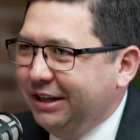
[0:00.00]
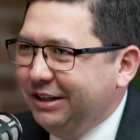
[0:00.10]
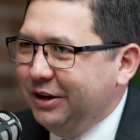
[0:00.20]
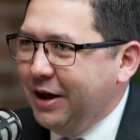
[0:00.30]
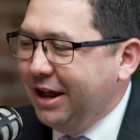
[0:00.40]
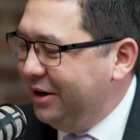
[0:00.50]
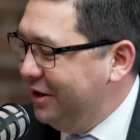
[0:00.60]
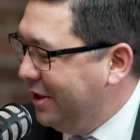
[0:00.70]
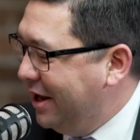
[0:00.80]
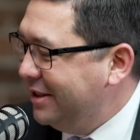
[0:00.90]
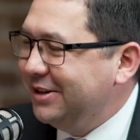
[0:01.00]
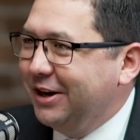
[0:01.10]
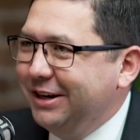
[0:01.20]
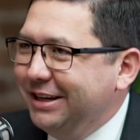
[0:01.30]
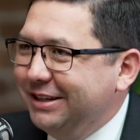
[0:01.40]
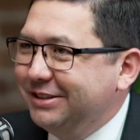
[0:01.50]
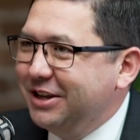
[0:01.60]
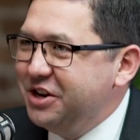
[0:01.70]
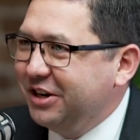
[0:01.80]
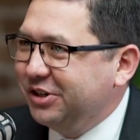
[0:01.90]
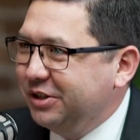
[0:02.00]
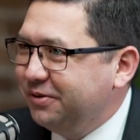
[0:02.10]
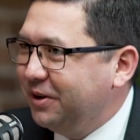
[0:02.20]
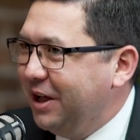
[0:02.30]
you had any thoughts on his conditions for